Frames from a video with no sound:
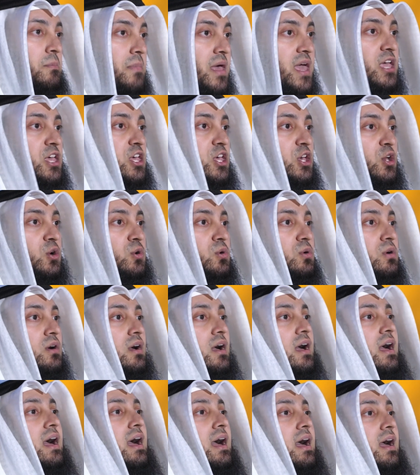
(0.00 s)
make you
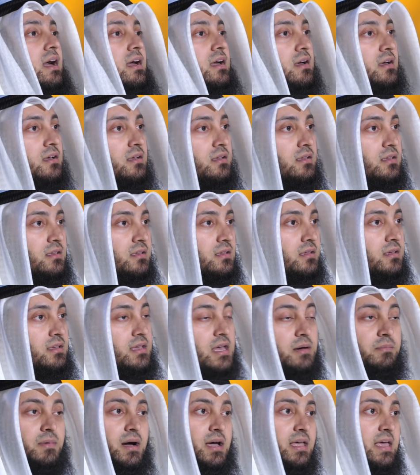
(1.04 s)

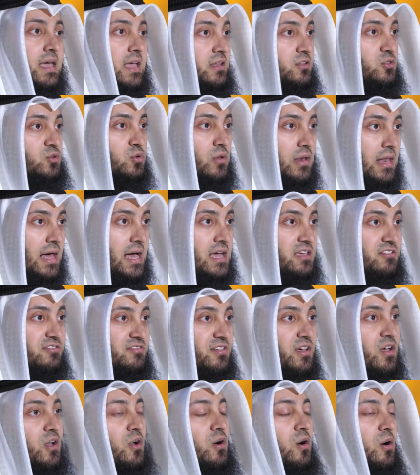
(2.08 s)
come again to life
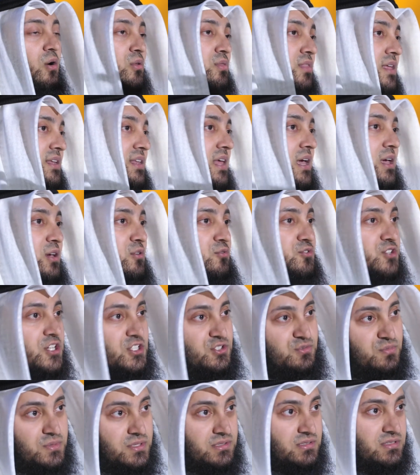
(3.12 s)
on the Day of
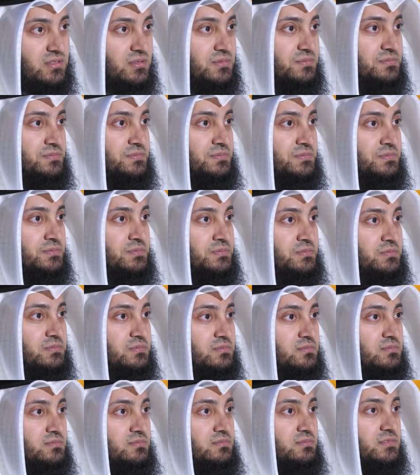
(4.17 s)
Judgment.
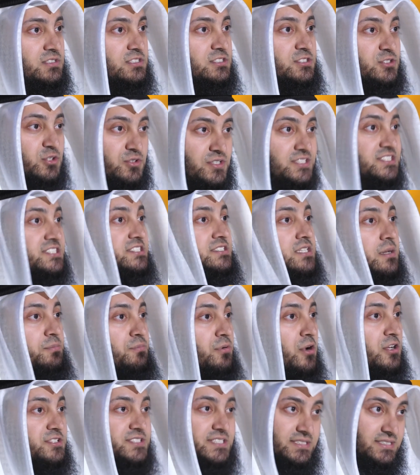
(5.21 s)
So this is the
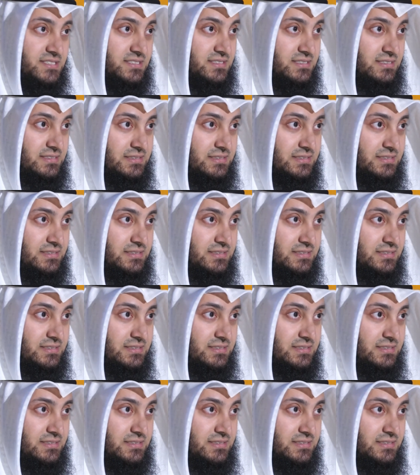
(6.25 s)
process.